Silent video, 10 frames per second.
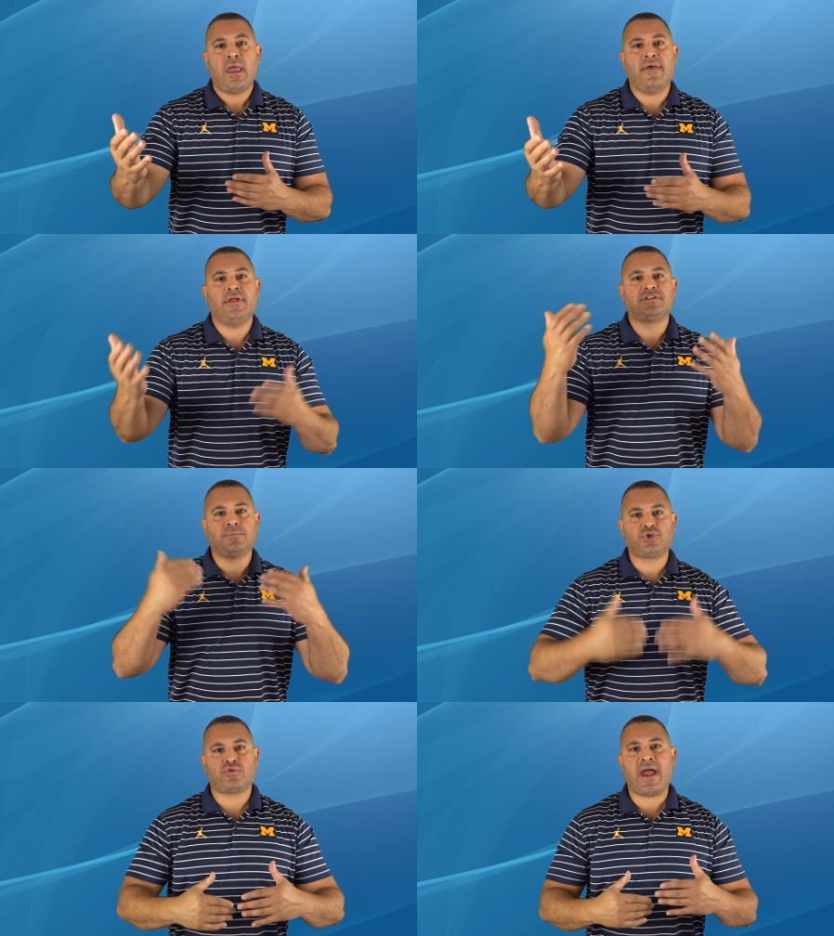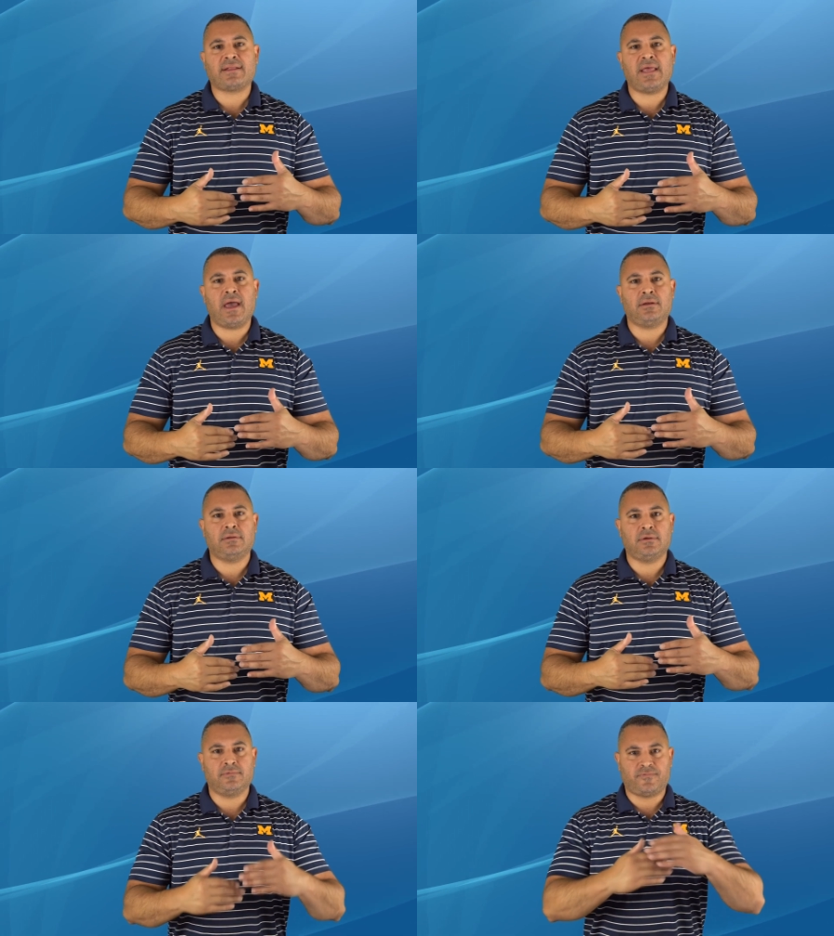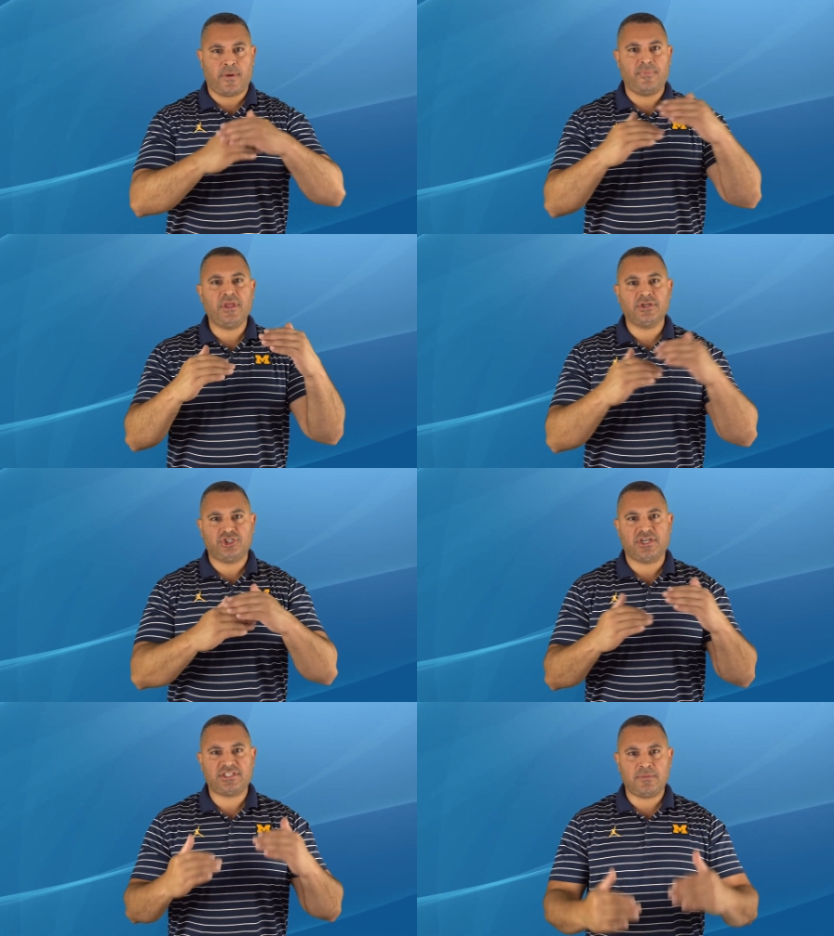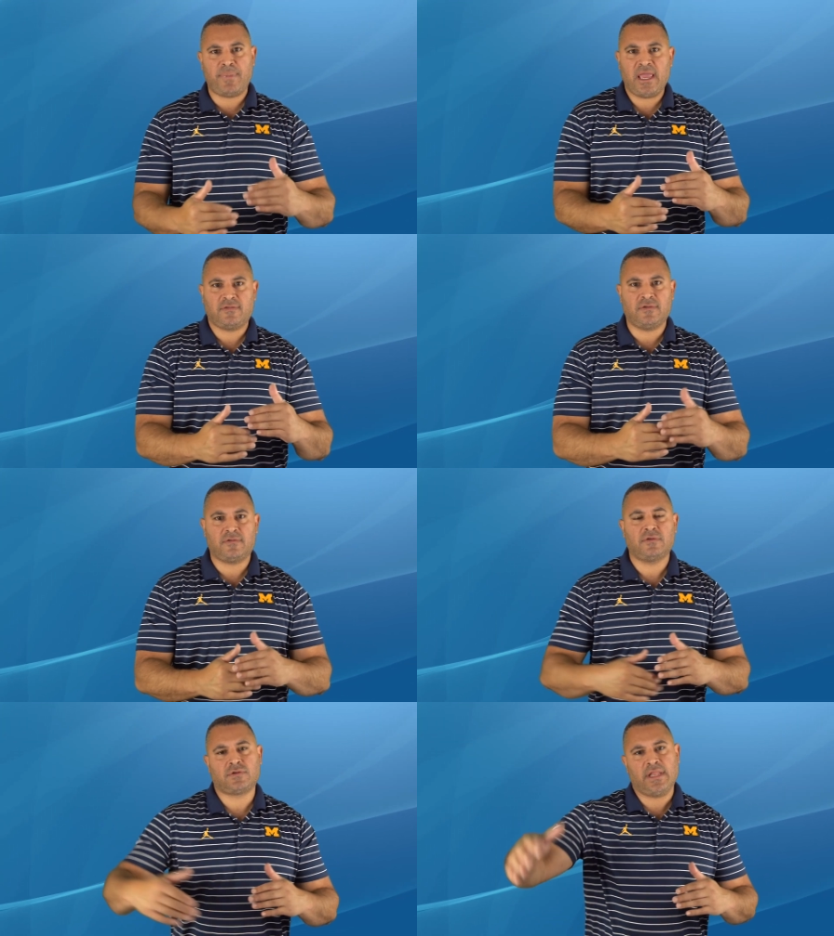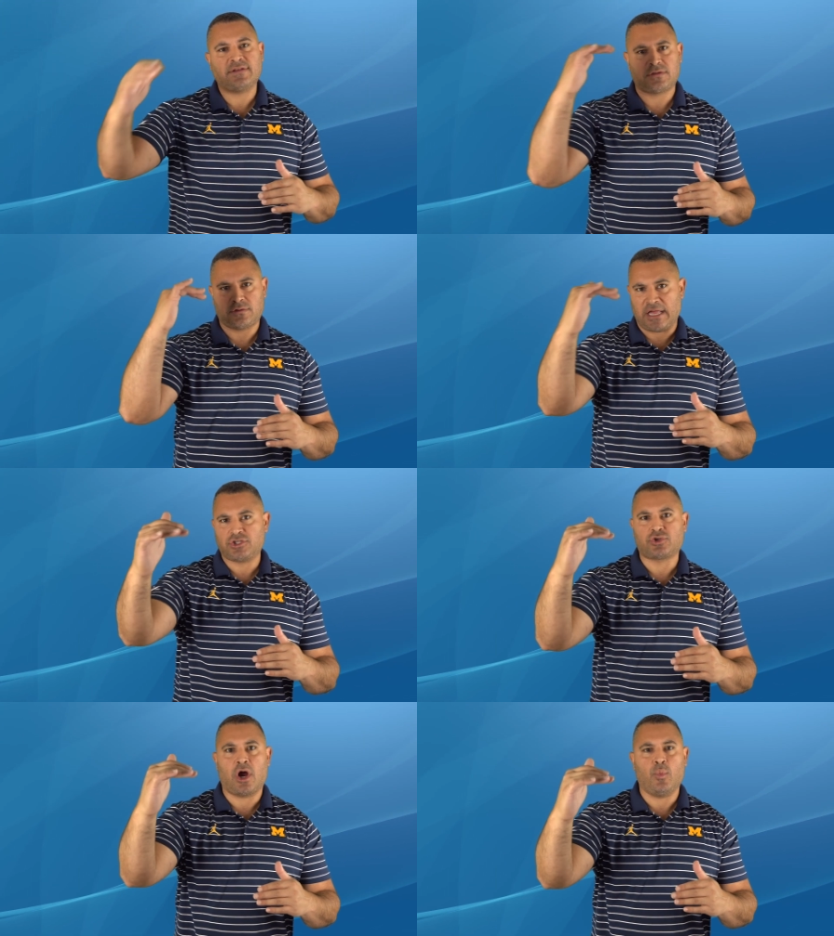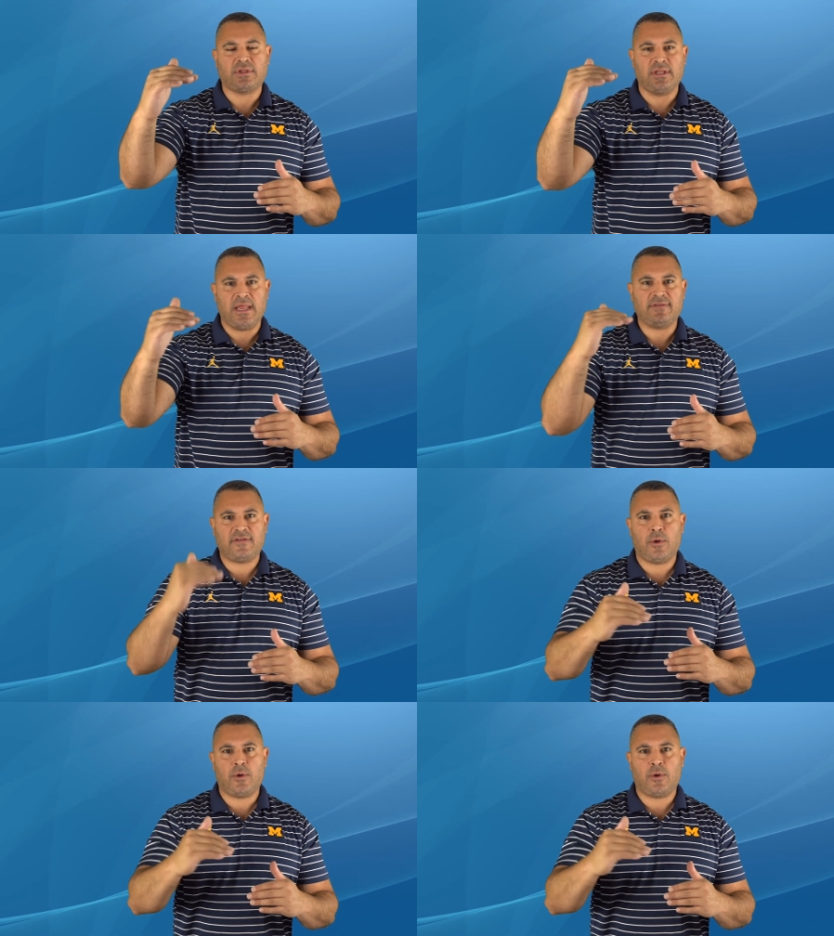and then subtract that from the adjusted basis. So let's start with the net sale